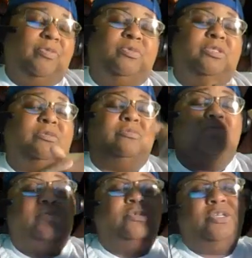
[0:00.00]
It was
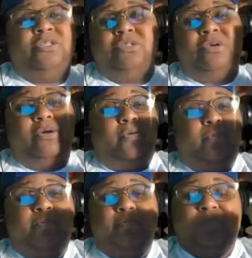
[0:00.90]
years ago.
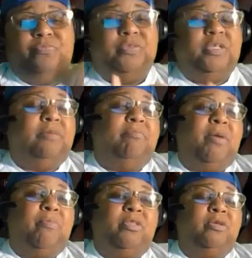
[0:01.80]

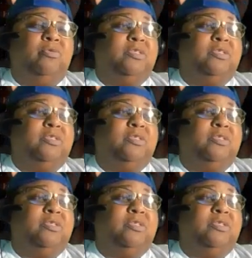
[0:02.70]
My brother